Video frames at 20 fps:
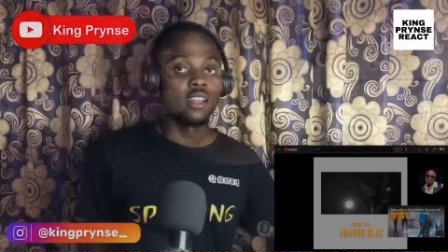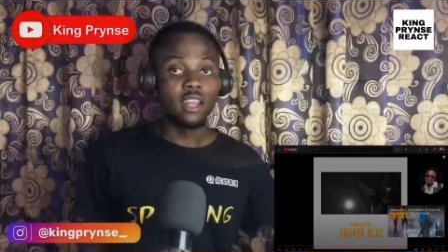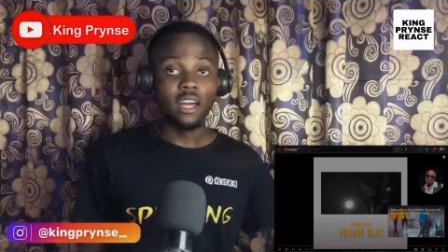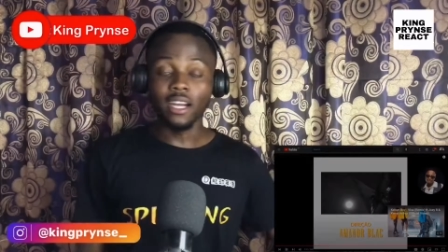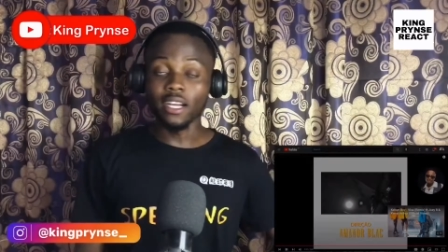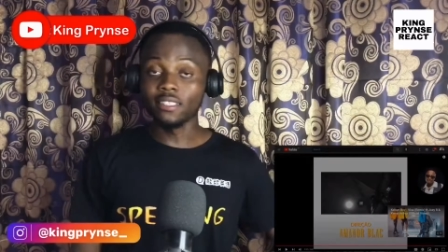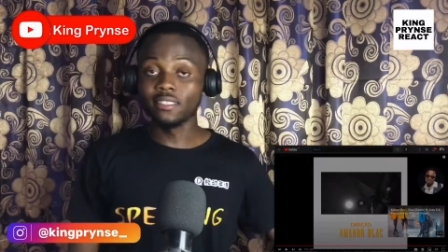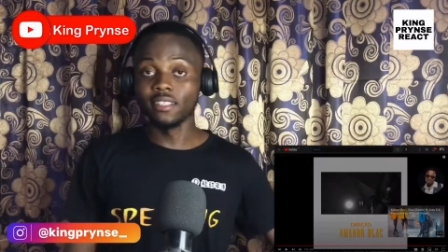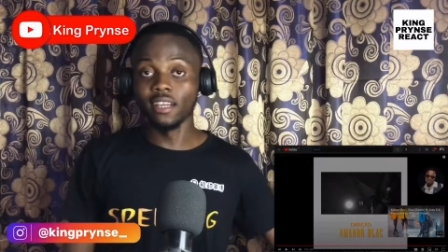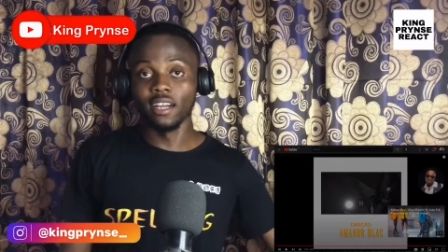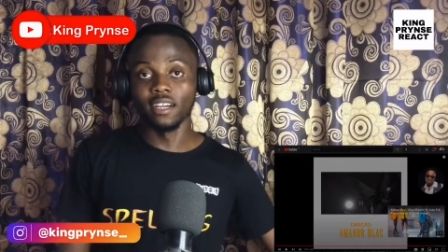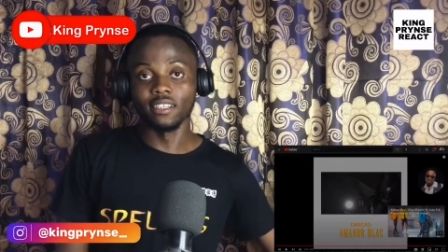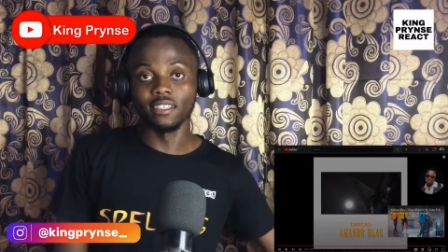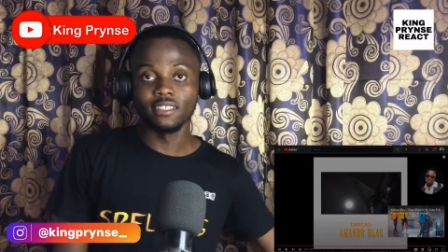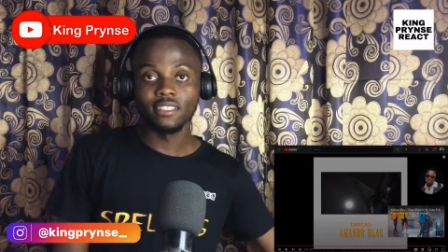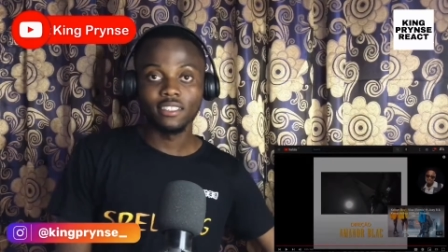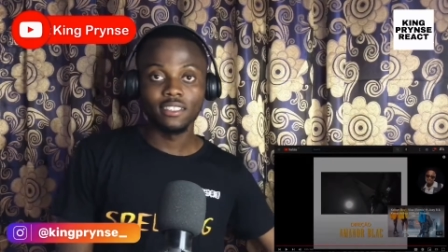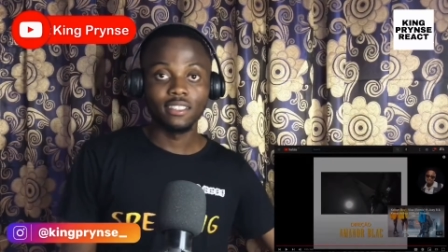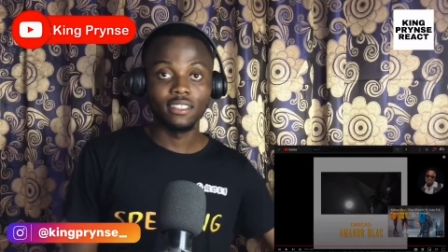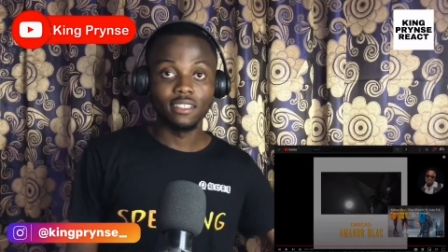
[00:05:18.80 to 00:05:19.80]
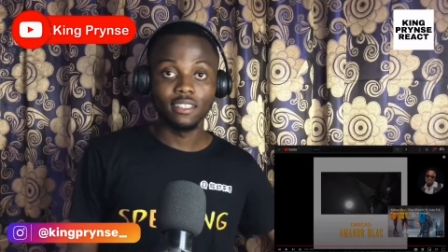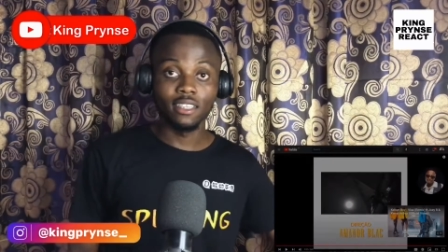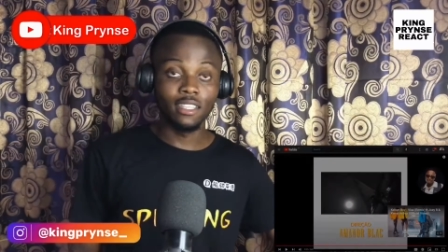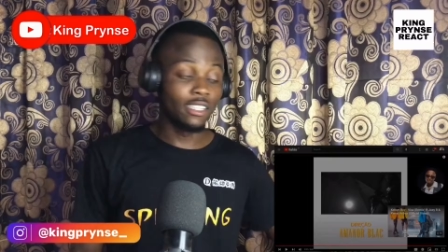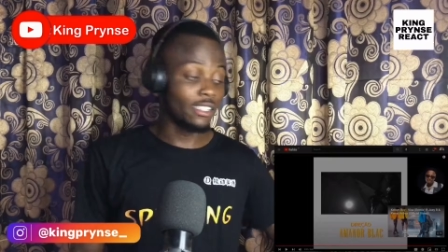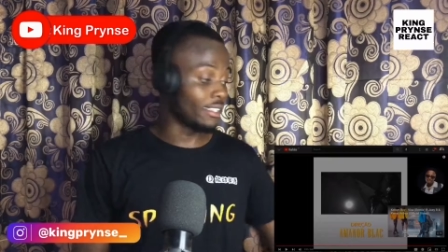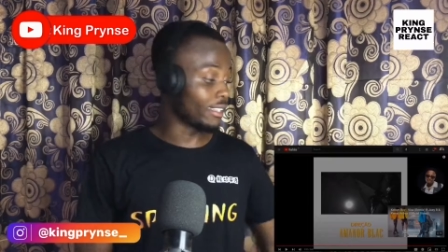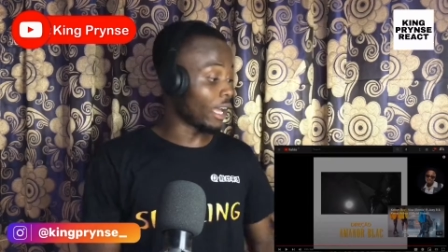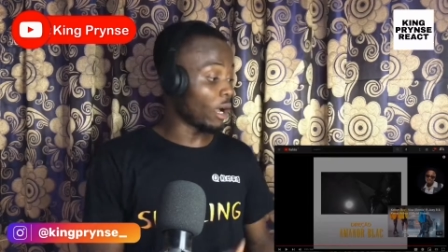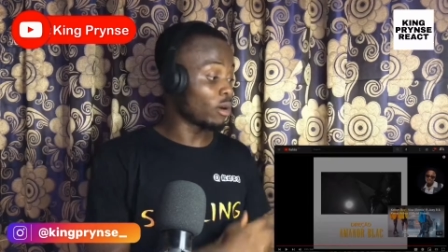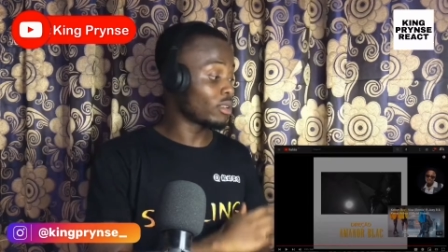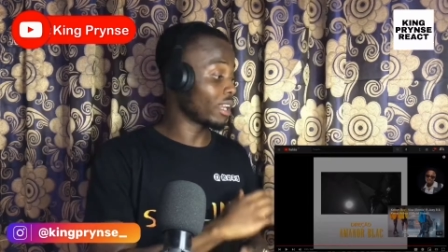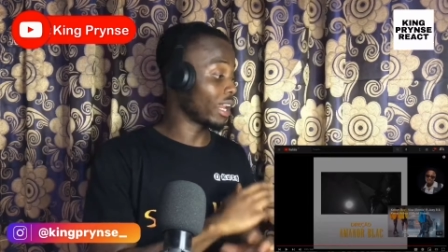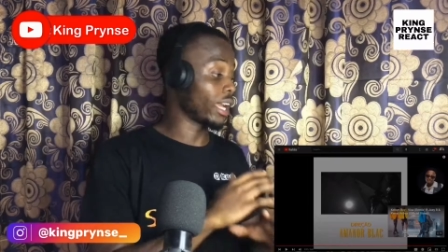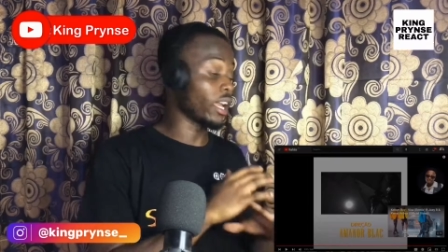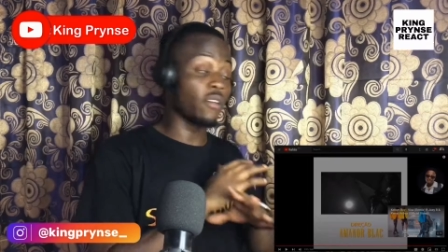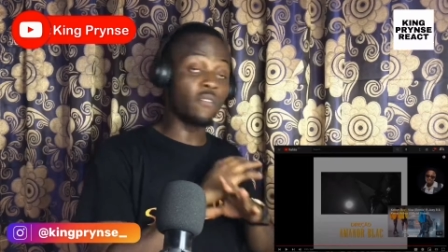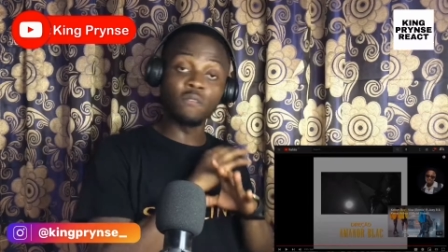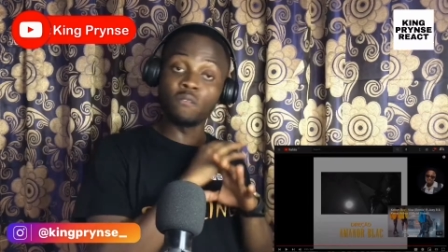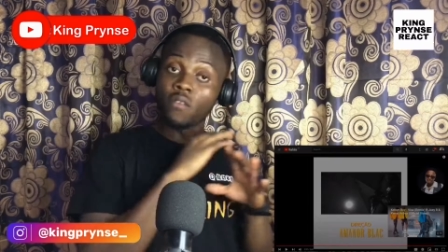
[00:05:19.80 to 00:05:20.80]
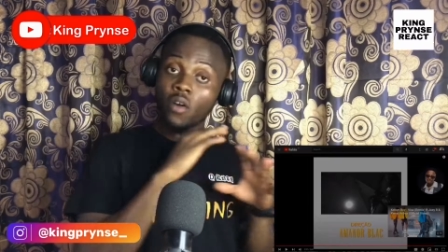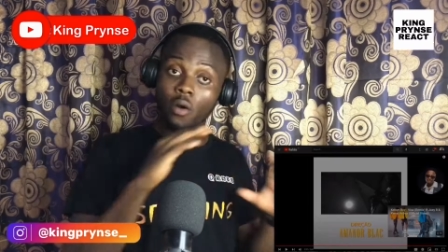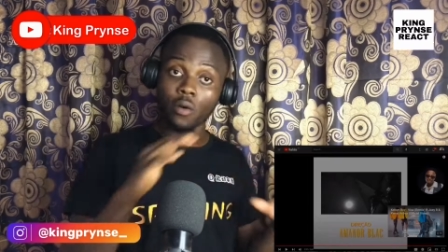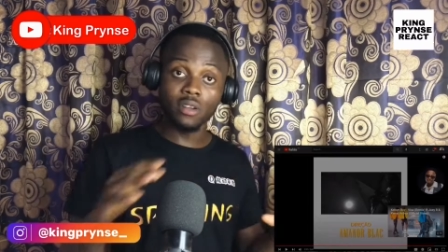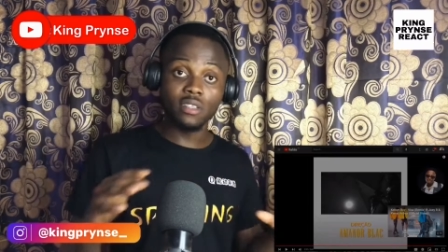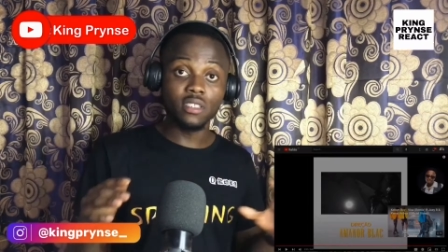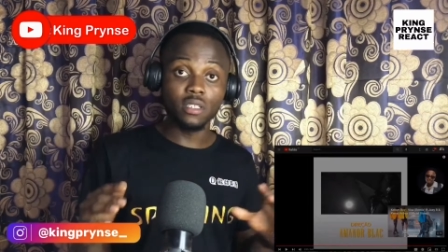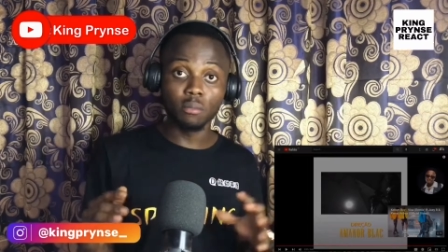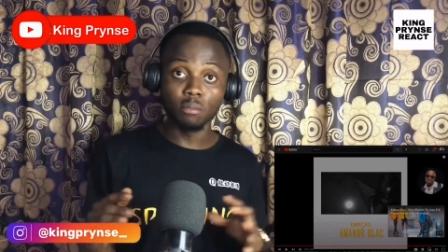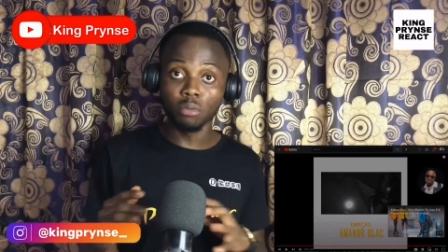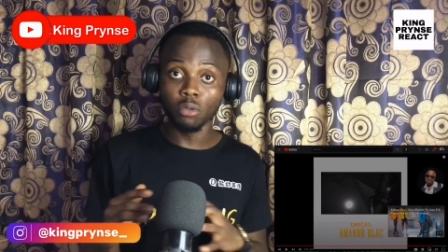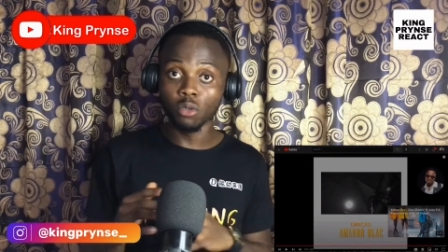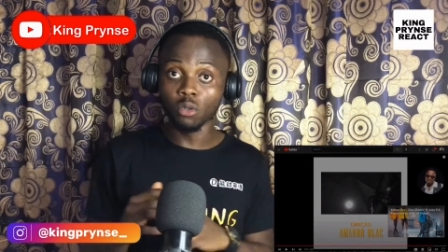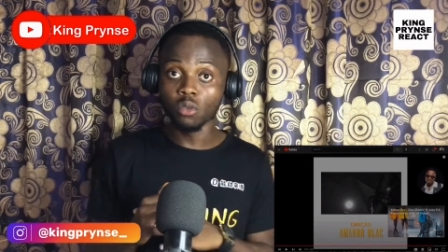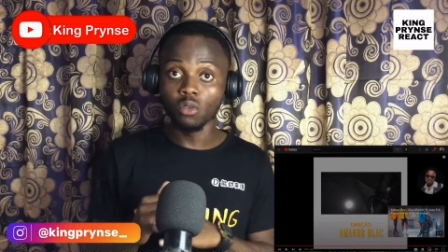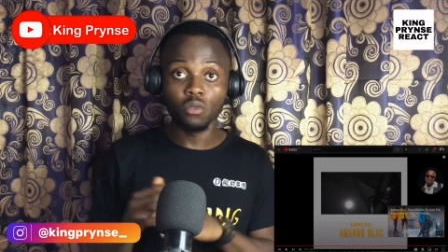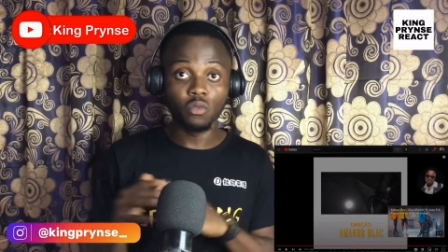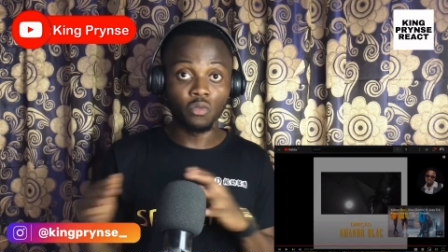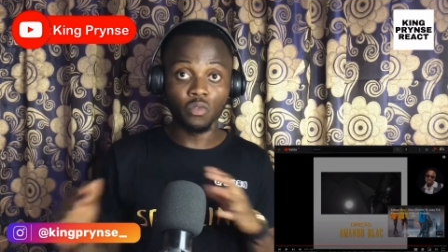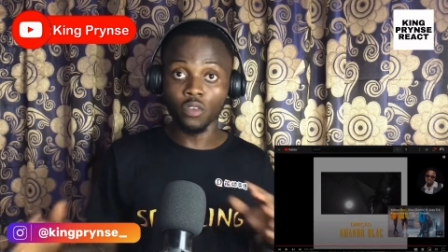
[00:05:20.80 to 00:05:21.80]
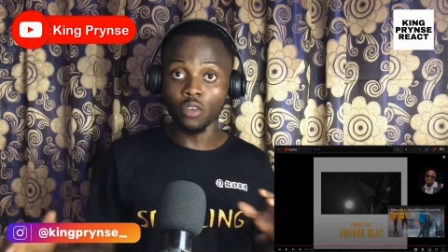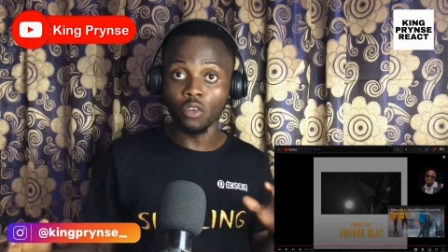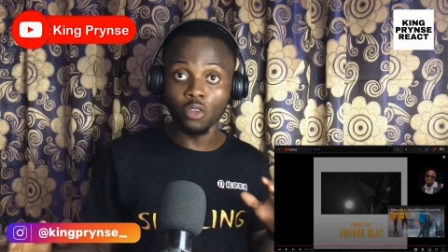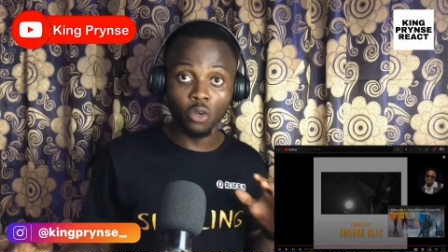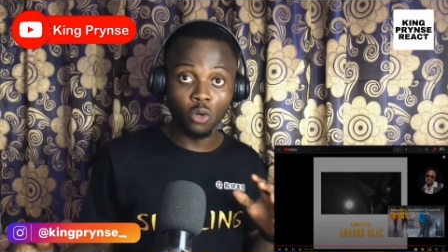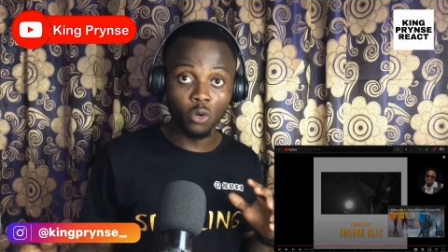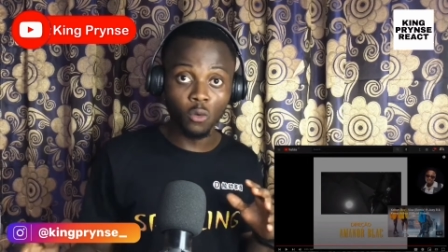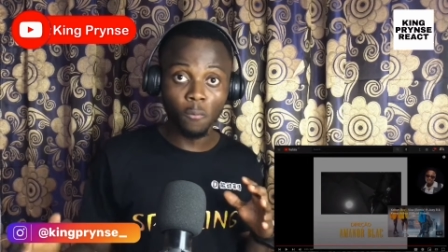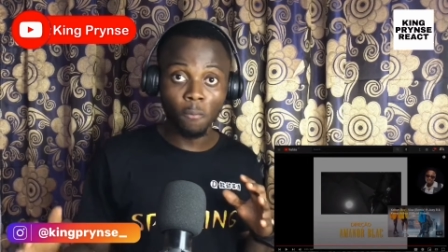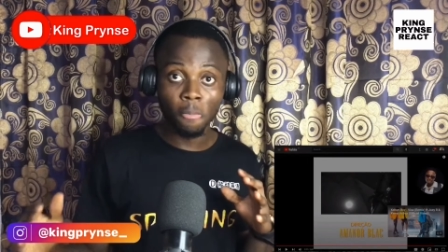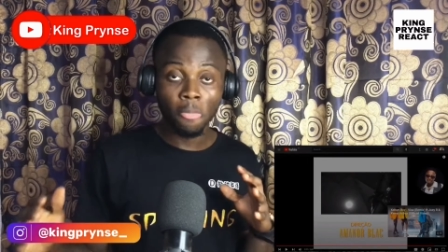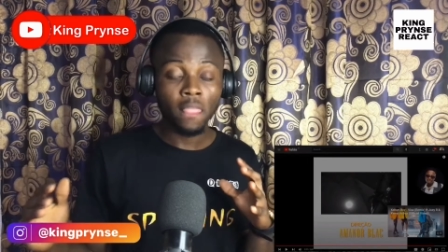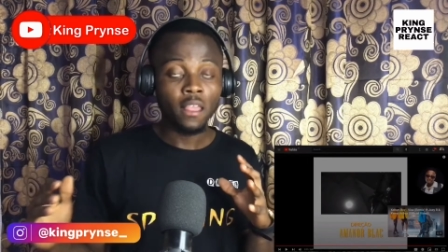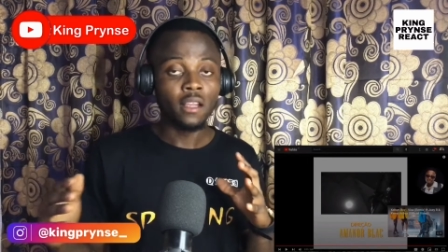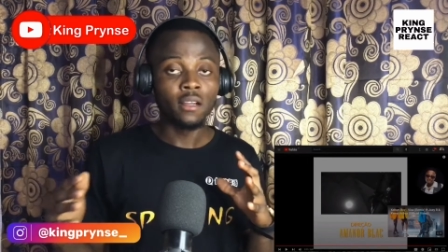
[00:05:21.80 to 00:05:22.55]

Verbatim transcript: Like I said, th that was like a very simple video.